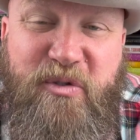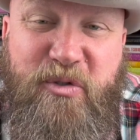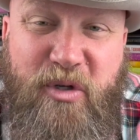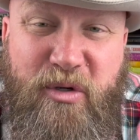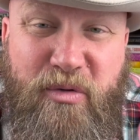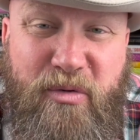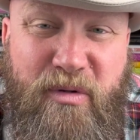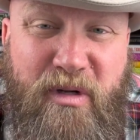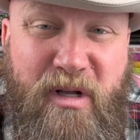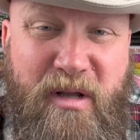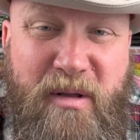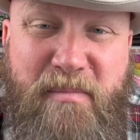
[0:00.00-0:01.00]
Two,
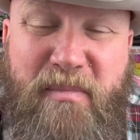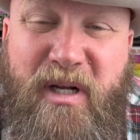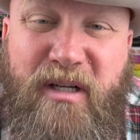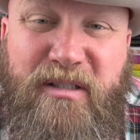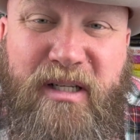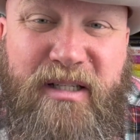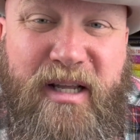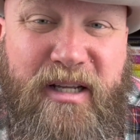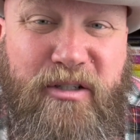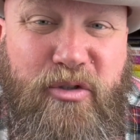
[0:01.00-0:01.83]
because they take a